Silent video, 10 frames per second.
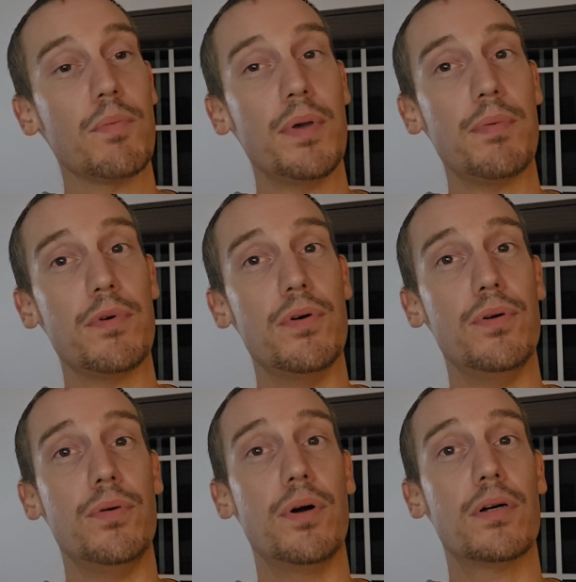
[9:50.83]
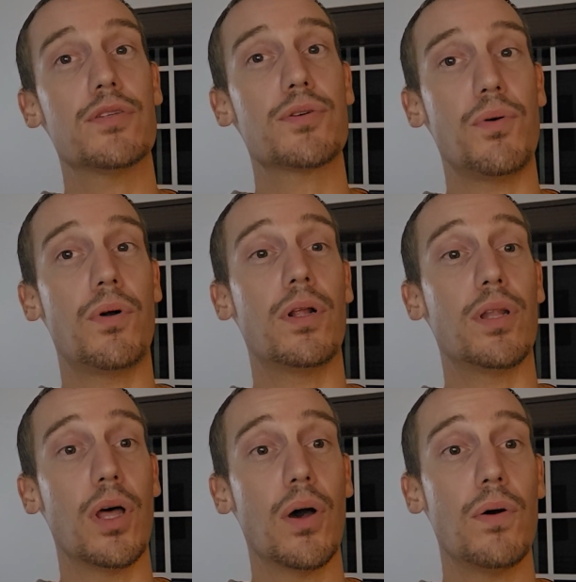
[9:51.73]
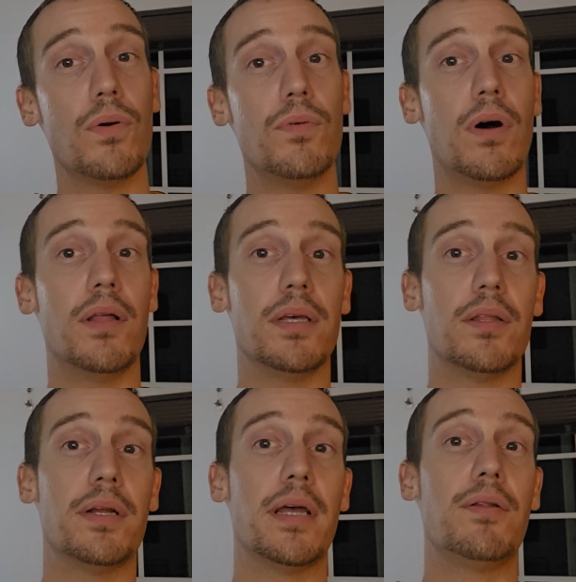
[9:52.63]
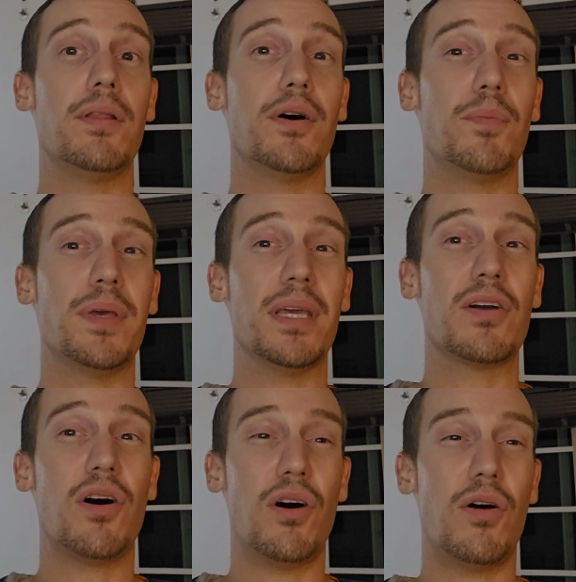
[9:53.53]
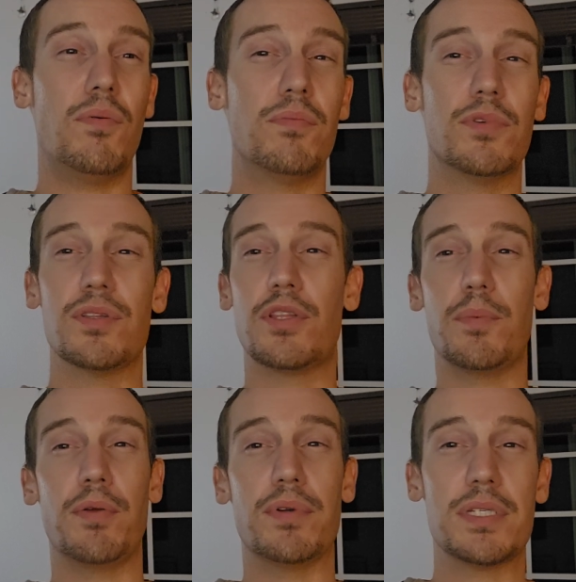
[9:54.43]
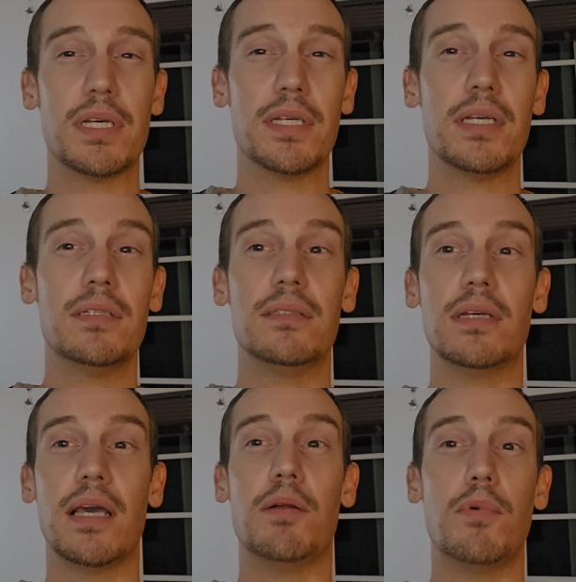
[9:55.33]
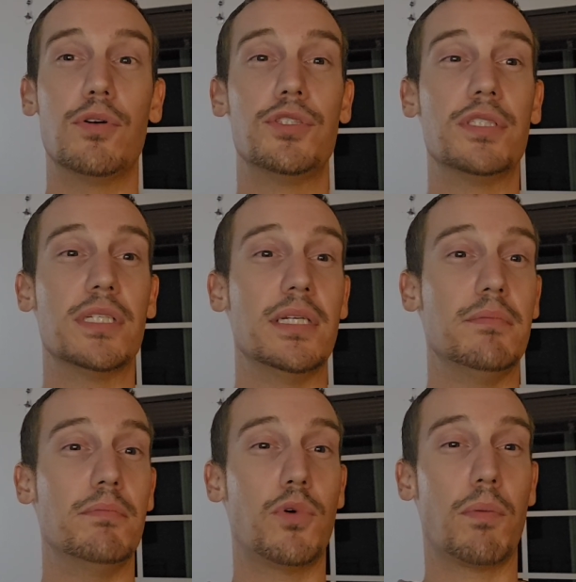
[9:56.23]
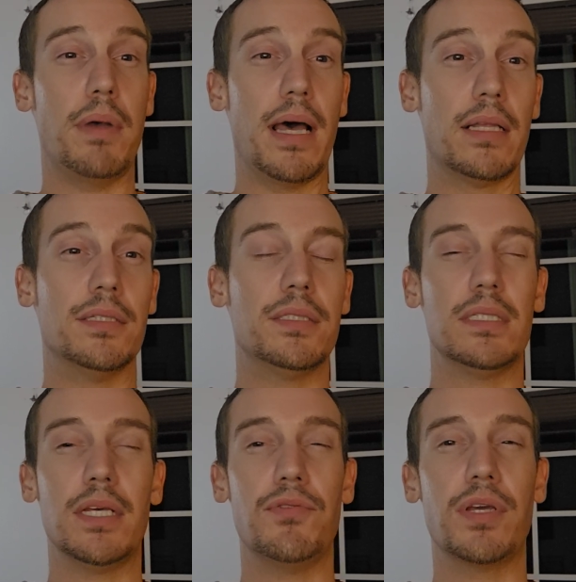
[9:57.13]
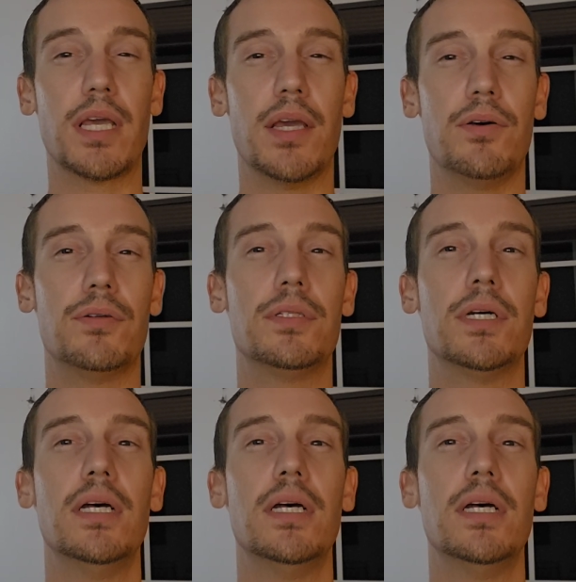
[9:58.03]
People who score low, on the other hand, they'll be calm, they'll be resilient, and emotionally more balanced and even keeled.